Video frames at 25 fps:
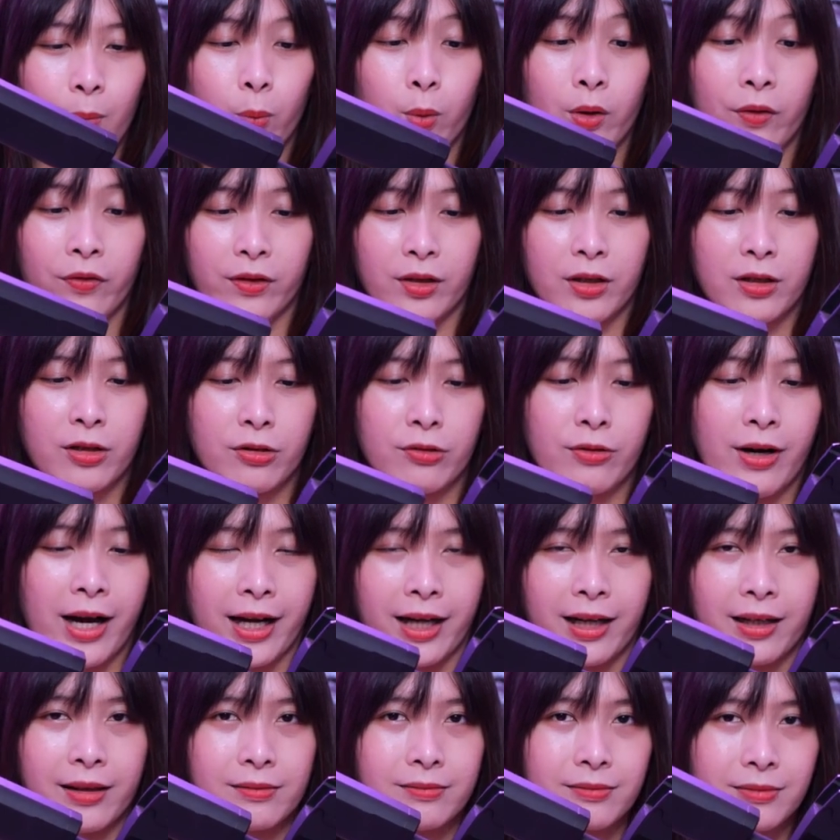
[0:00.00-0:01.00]
with the
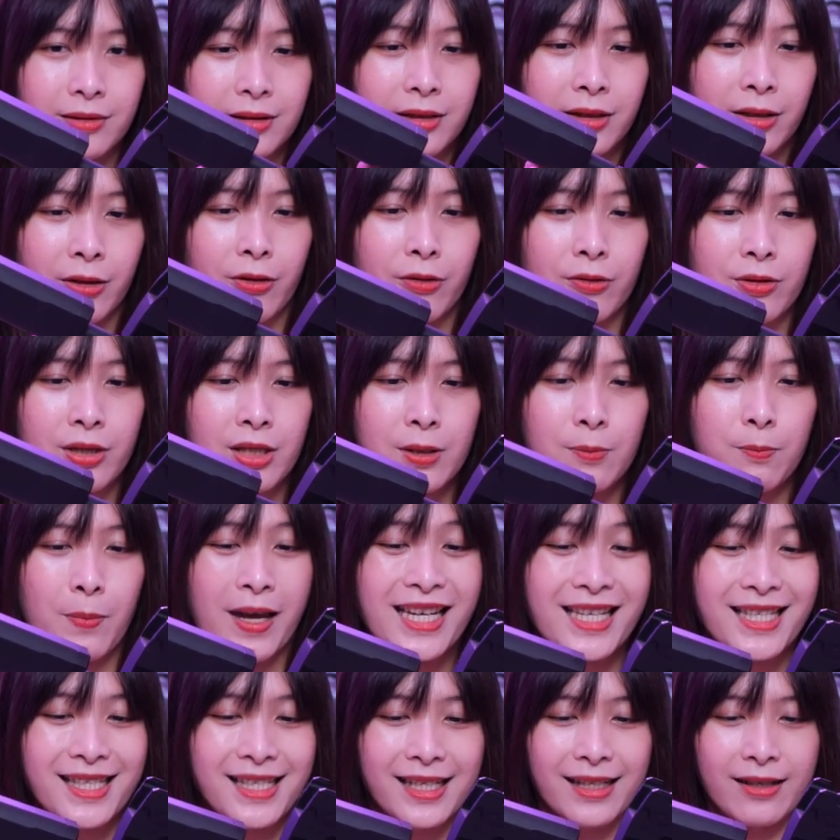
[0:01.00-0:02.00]
correct,
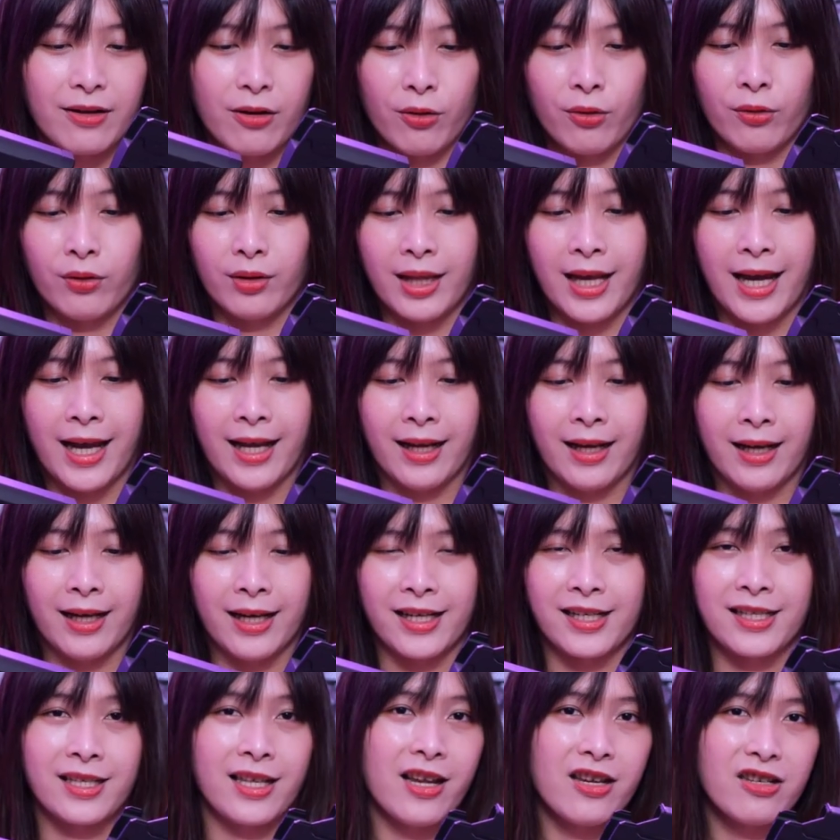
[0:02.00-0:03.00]
spacing on that
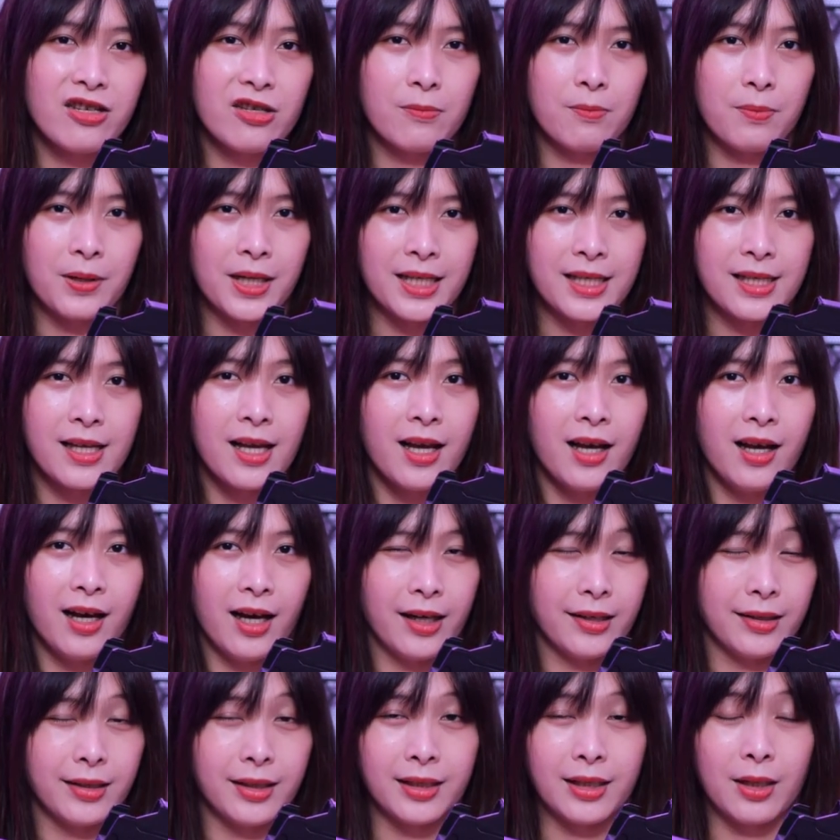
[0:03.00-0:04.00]
extension piece.
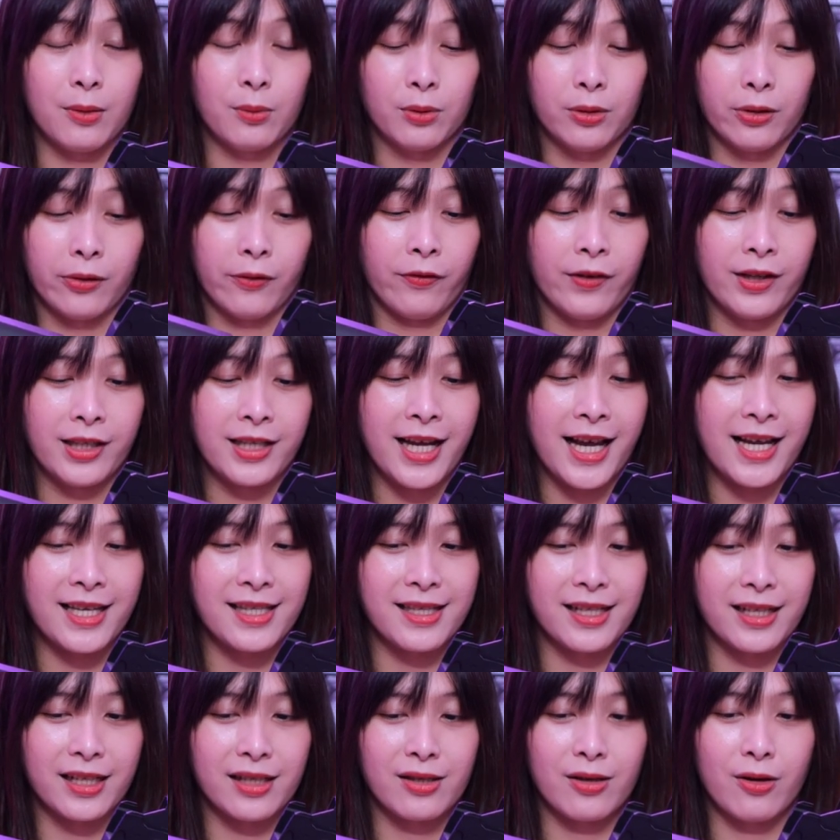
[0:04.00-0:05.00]
I think that would look
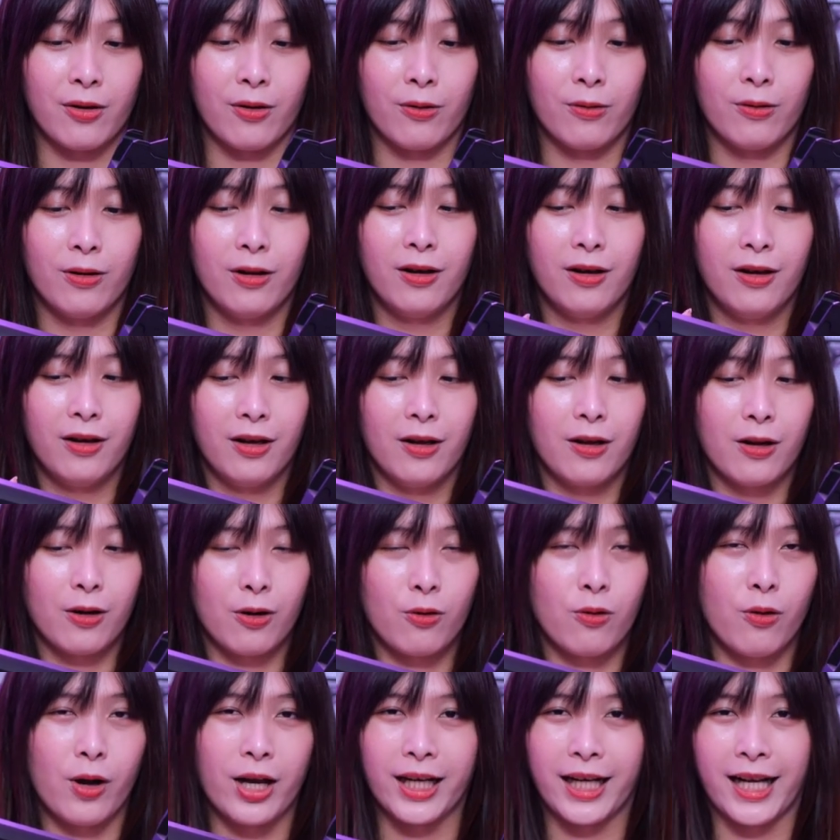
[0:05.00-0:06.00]
fantastic. So
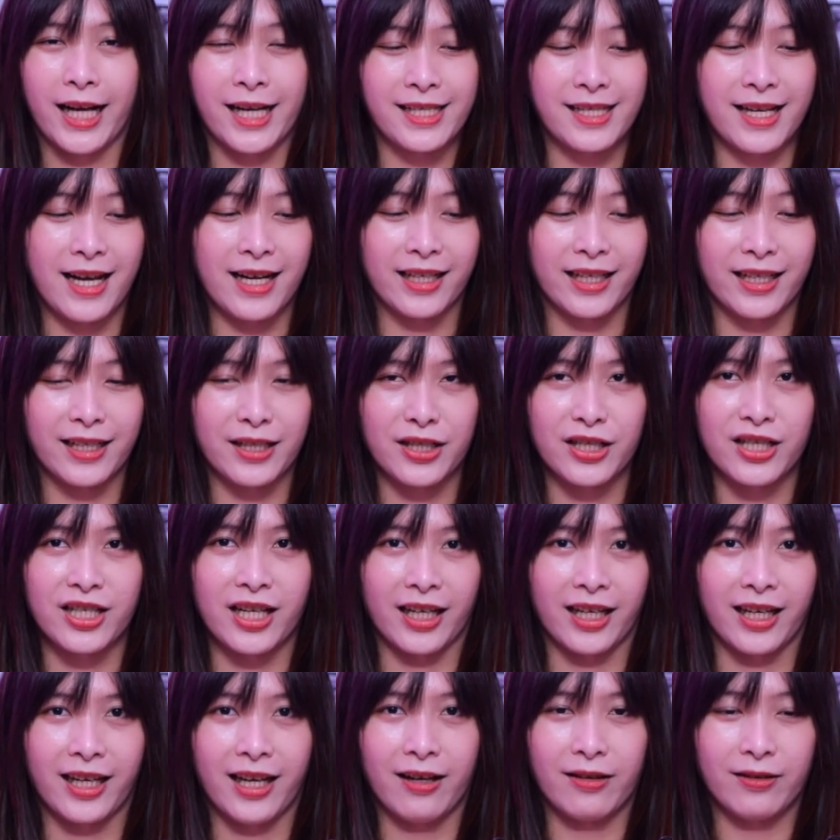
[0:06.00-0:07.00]
quite exciting to
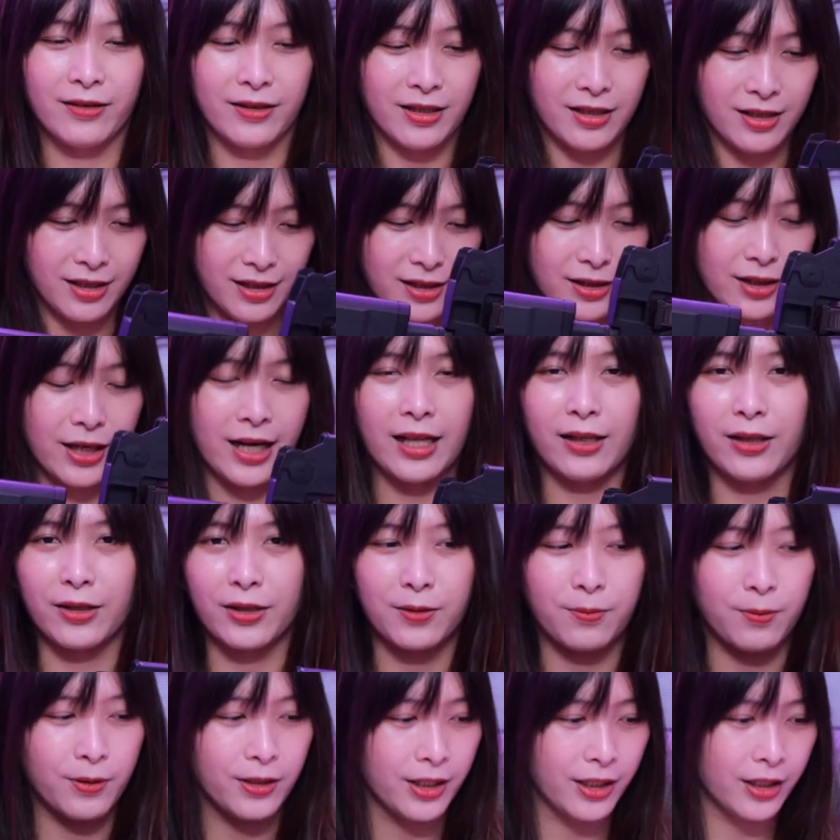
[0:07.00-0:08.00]
check out. So that
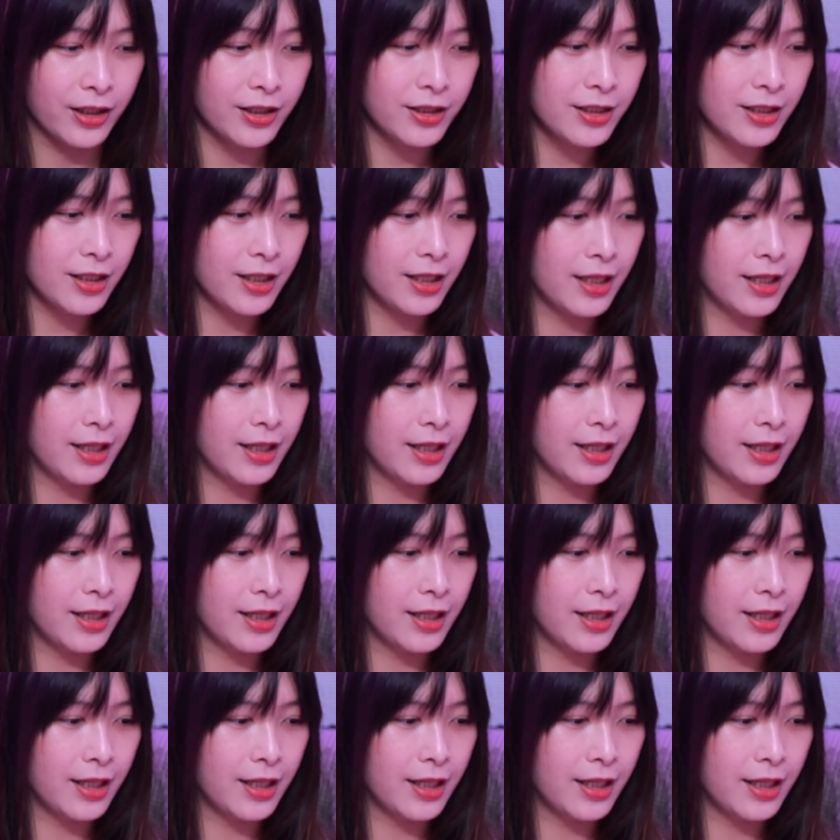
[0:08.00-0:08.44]
looks pretty good.